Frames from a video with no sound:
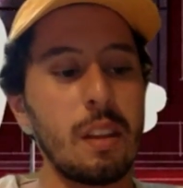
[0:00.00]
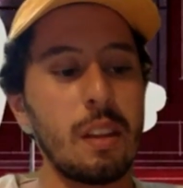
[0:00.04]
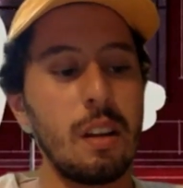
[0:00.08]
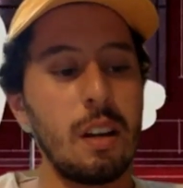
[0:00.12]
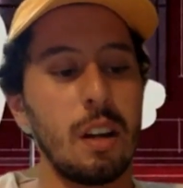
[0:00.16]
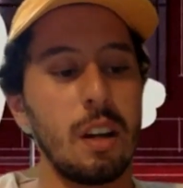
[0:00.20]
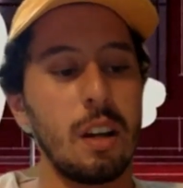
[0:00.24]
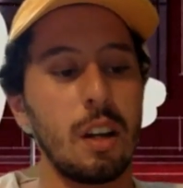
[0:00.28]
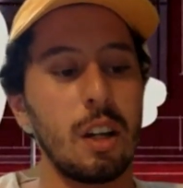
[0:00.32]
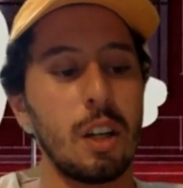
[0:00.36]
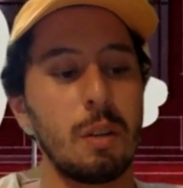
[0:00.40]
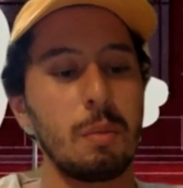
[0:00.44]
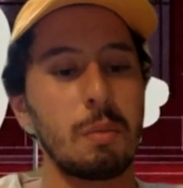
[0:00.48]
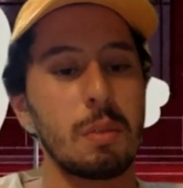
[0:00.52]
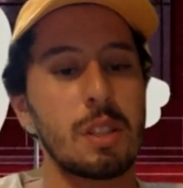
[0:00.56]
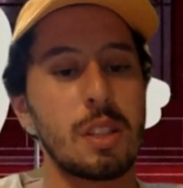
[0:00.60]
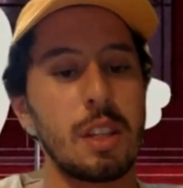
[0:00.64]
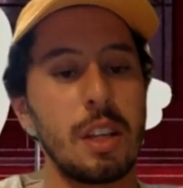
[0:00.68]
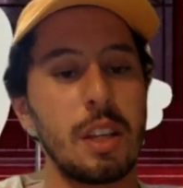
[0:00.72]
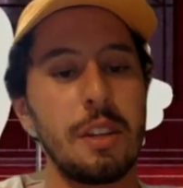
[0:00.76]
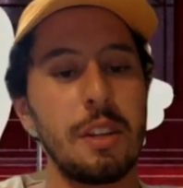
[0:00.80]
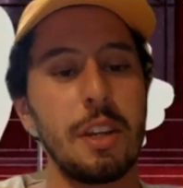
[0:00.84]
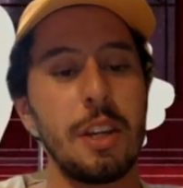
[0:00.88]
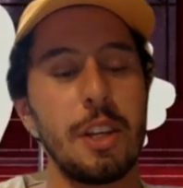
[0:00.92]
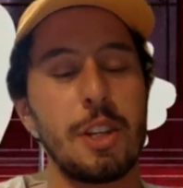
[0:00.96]
because
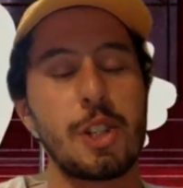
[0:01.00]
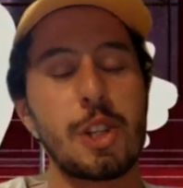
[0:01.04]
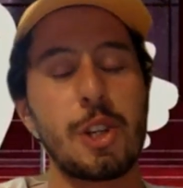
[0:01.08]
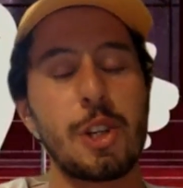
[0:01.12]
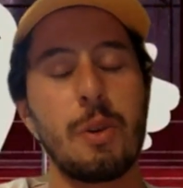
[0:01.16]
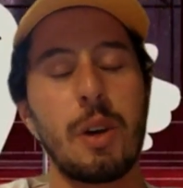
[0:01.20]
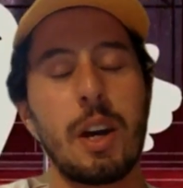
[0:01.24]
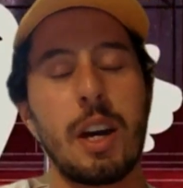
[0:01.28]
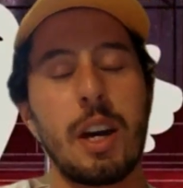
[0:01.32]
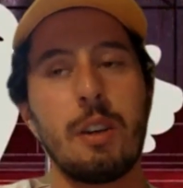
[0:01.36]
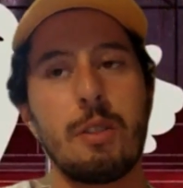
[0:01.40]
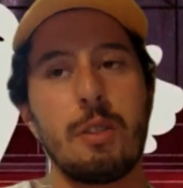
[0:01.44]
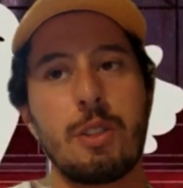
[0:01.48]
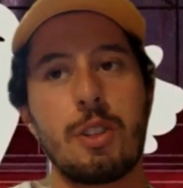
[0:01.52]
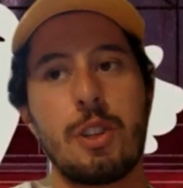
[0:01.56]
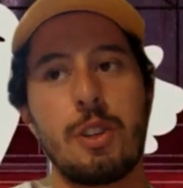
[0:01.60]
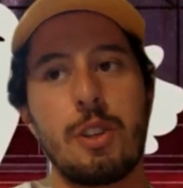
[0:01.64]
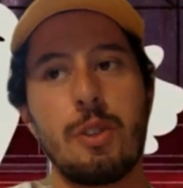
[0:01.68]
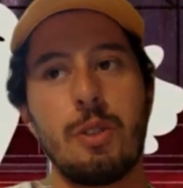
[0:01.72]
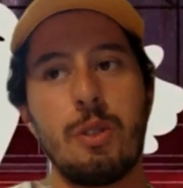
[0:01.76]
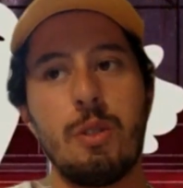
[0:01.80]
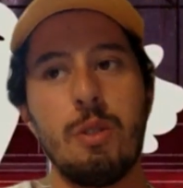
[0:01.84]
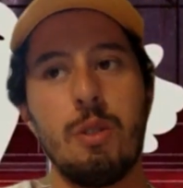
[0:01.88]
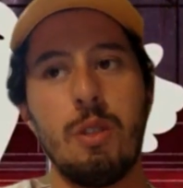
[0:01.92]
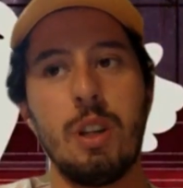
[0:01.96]
they teach you how
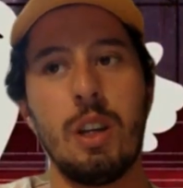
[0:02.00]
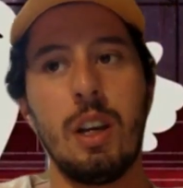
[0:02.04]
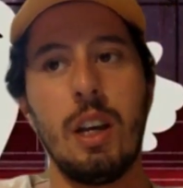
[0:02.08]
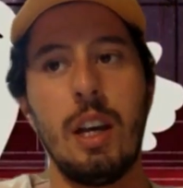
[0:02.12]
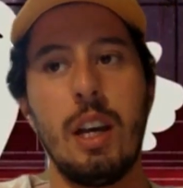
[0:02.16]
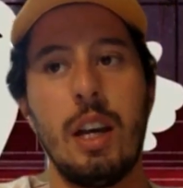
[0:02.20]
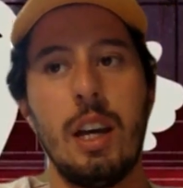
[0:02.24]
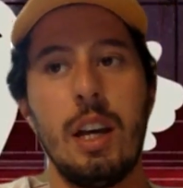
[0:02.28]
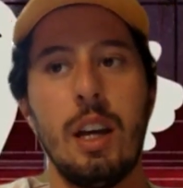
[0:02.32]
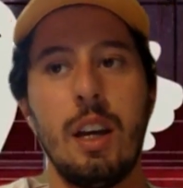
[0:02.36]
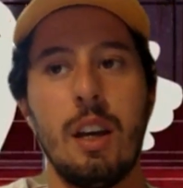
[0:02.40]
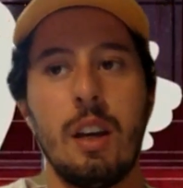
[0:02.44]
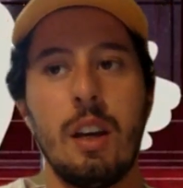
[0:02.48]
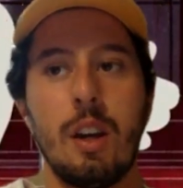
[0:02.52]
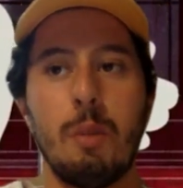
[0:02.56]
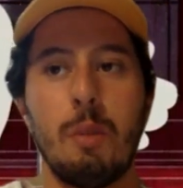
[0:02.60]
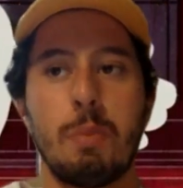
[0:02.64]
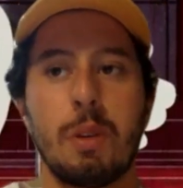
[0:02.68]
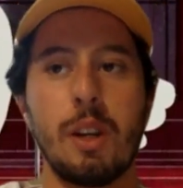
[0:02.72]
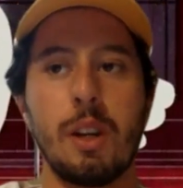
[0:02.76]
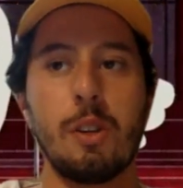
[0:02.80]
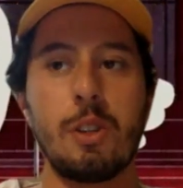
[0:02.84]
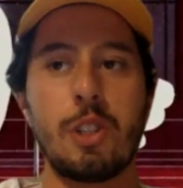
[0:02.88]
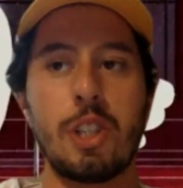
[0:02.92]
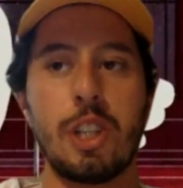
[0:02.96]
to
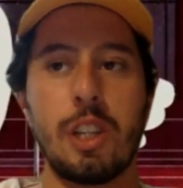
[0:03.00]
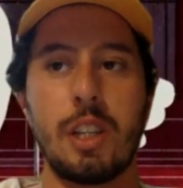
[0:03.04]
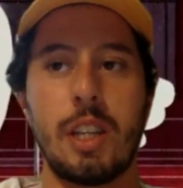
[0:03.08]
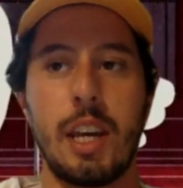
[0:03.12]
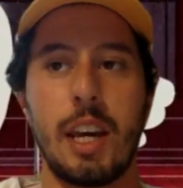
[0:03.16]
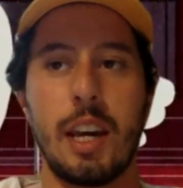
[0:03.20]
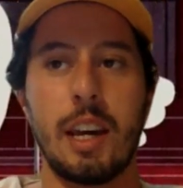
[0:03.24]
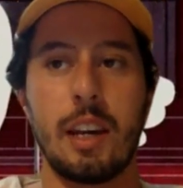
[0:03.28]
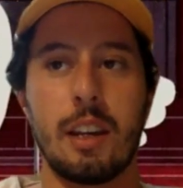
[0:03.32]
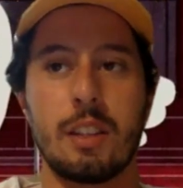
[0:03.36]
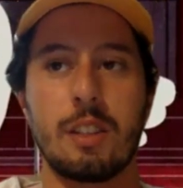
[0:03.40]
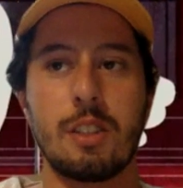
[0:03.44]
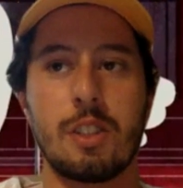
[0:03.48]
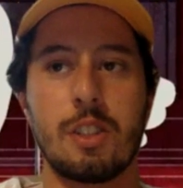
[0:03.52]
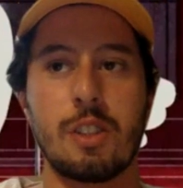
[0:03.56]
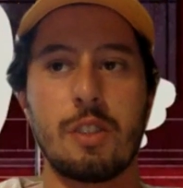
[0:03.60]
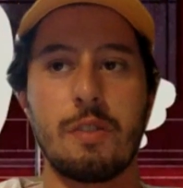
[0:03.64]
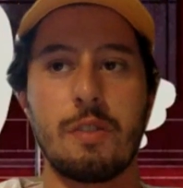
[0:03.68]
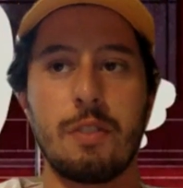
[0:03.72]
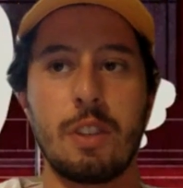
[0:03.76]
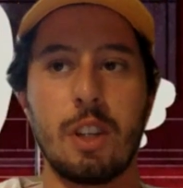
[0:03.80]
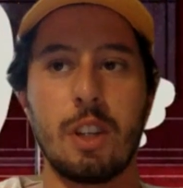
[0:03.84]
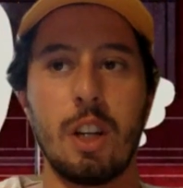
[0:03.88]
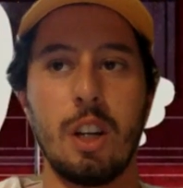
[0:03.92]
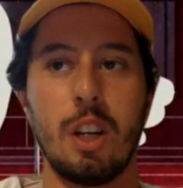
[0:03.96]
approach a text
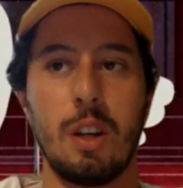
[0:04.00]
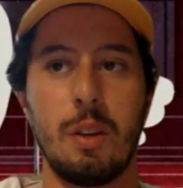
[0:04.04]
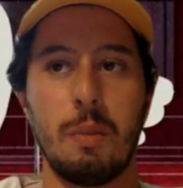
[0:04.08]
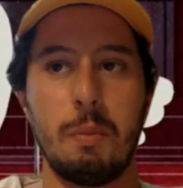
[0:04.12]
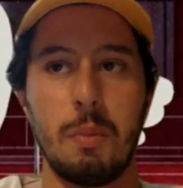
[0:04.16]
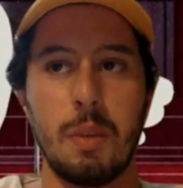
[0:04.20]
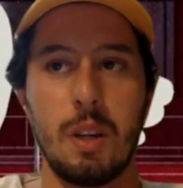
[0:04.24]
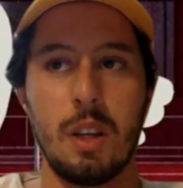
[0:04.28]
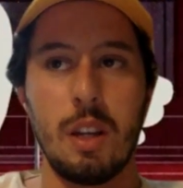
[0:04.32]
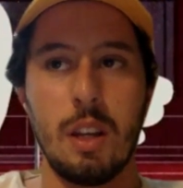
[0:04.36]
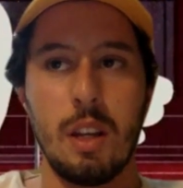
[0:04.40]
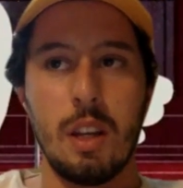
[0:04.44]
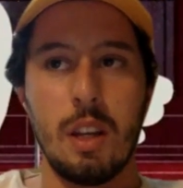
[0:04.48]
from